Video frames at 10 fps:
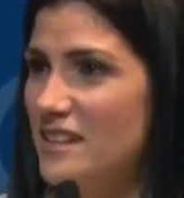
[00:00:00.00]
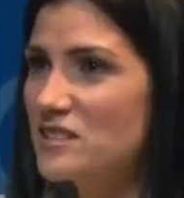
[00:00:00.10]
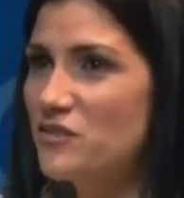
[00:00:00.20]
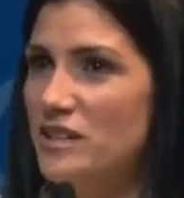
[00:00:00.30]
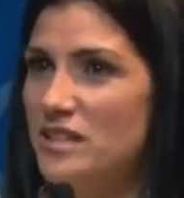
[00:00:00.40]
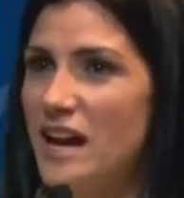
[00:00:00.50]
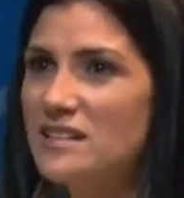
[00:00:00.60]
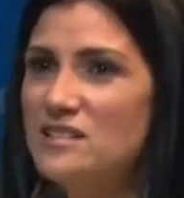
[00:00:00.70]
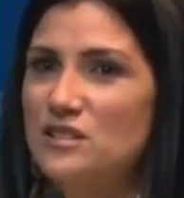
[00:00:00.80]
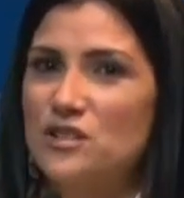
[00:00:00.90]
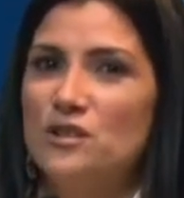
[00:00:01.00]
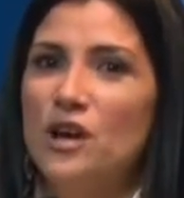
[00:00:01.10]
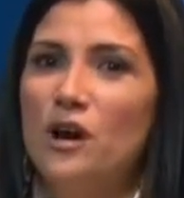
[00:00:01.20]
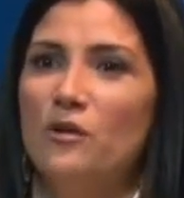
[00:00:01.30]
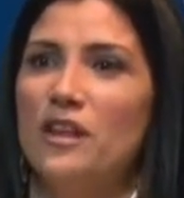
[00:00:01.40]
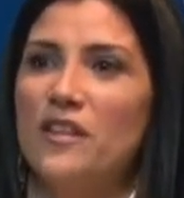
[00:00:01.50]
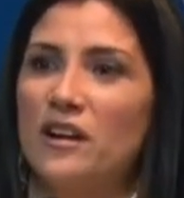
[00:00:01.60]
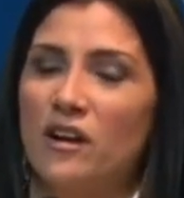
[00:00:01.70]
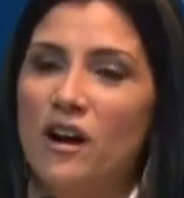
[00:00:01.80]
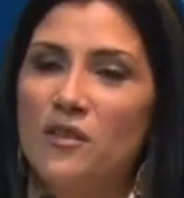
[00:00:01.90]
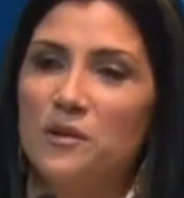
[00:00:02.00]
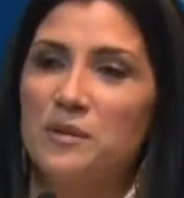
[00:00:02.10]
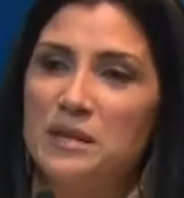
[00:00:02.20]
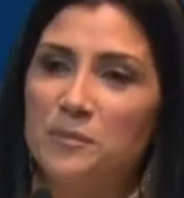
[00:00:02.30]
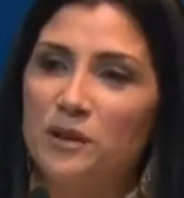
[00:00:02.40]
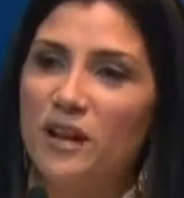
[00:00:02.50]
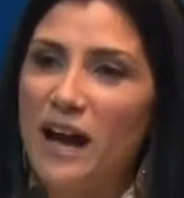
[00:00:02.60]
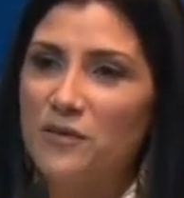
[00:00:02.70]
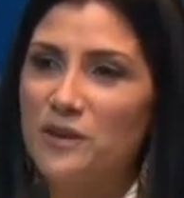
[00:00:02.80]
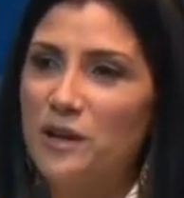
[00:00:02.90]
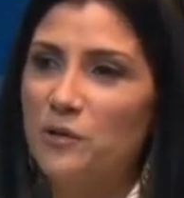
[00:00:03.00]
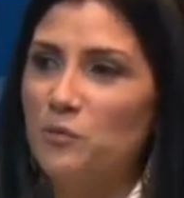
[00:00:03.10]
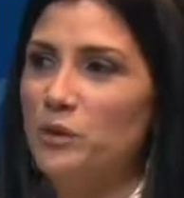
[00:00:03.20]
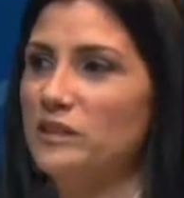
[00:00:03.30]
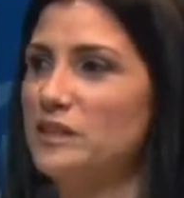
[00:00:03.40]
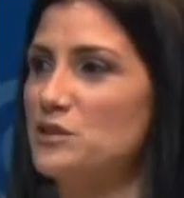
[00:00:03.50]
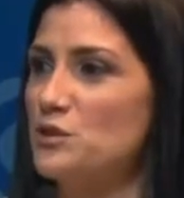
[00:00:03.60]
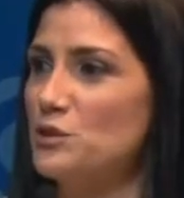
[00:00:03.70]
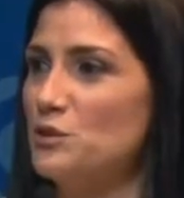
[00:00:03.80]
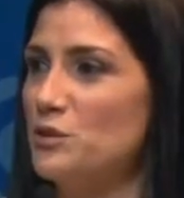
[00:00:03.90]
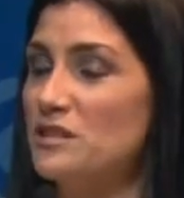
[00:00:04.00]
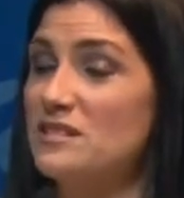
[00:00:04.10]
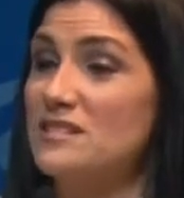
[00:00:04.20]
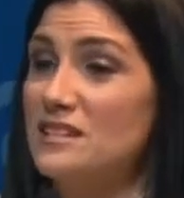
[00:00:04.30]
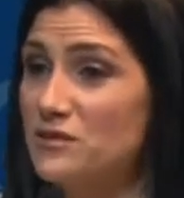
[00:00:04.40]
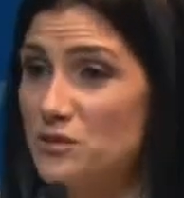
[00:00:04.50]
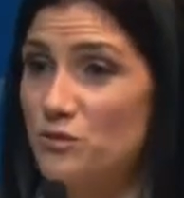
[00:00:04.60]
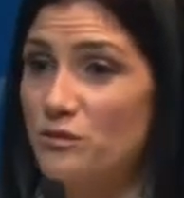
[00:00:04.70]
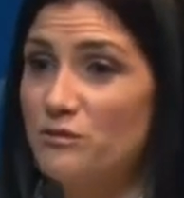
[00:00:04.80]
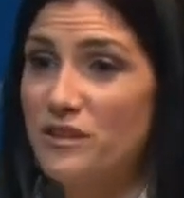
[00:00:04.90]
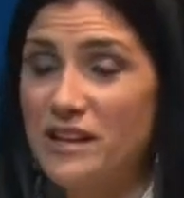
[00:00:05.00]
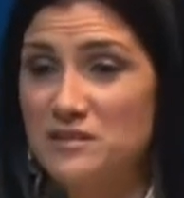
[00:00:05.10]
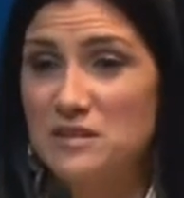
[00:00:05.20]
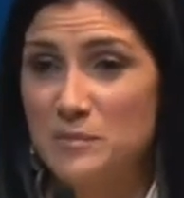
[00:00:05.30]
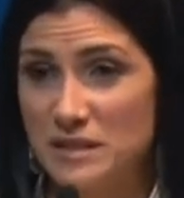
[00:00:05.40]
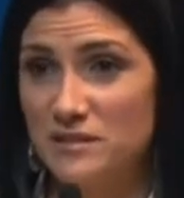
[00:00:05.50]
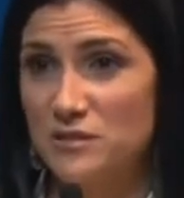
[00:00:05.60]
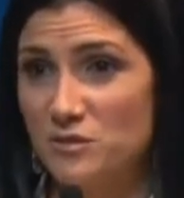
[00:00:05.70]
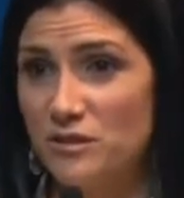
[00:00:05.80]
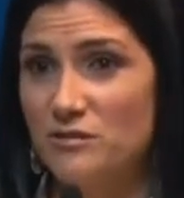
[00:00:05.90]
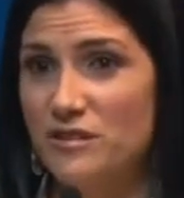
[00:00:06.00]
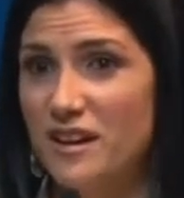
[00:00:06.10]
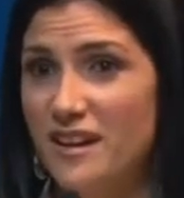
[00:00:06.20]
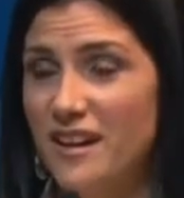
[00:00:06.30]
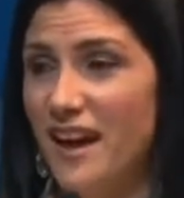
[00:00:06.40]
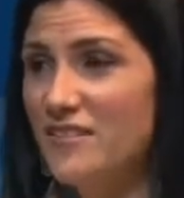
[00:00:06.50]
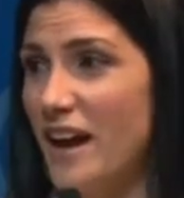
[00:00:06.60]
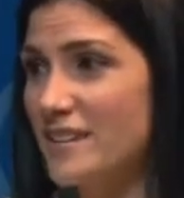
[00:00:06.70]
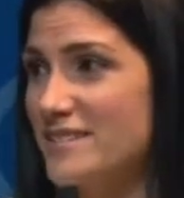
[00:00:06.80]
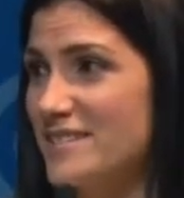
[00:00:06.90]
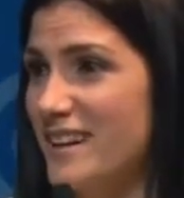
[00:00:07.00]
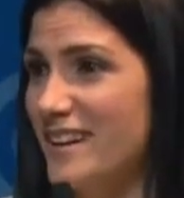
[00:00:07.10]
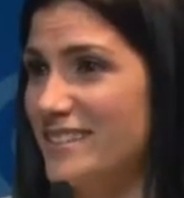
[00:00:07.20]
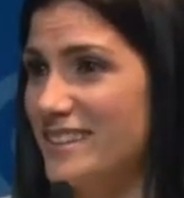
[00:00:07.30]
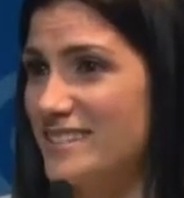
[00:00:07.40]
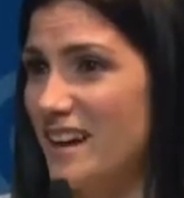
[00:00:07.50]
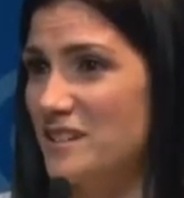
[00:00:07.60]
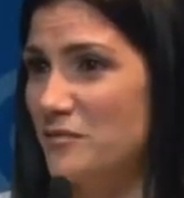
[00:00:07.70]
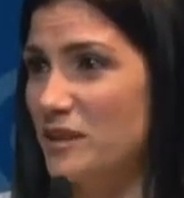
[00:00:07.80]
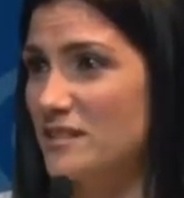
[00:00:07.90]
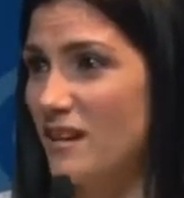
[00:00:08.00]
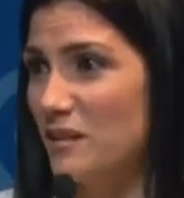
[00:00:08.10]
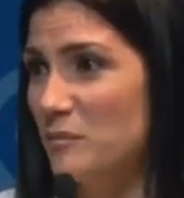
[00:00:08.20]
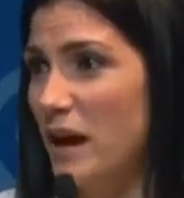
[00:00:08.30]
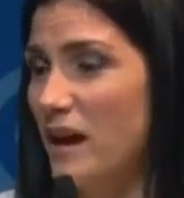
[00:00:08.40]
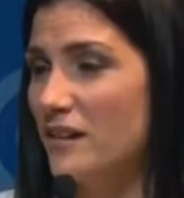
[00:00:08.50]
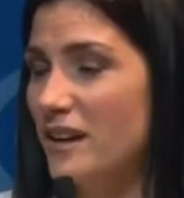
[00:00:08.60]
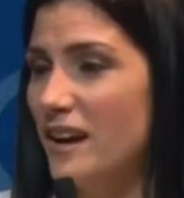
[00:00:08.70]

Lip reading: fantastic to know that there are other people out there willing to seek the truth and speak the truth, and that's kind of what it's all about.